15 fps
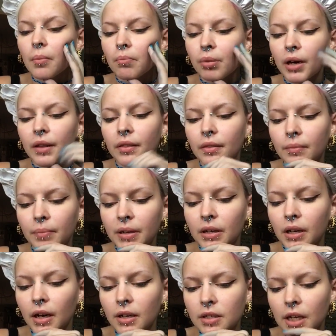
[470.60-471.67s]
but
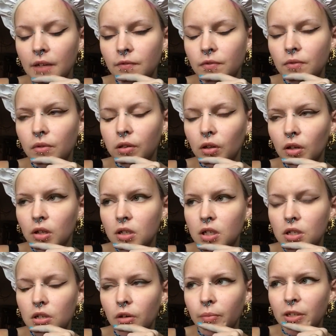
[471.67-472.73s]
because I've
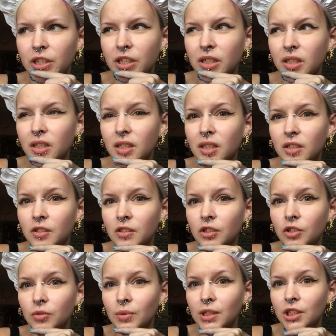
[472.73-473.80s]
looked so much into the
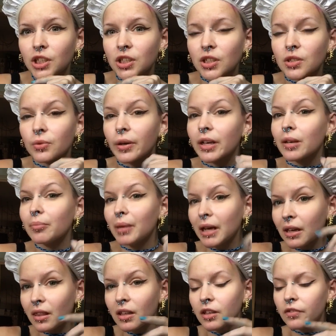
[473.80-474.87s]
situation so I can
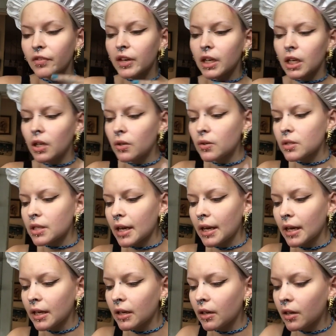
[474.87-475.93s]
make these videos
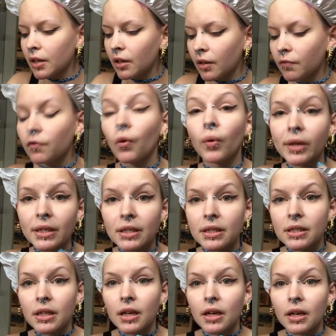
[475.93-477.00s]
and
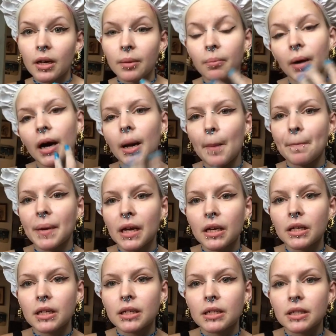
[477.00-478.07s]
voice my
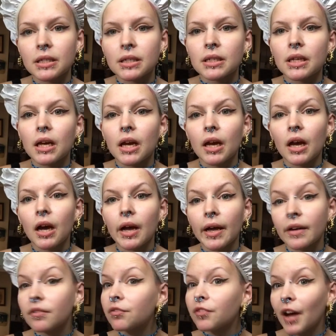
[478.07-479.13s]
opinions
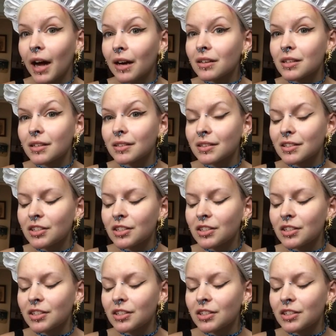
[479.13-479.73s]
and facts on the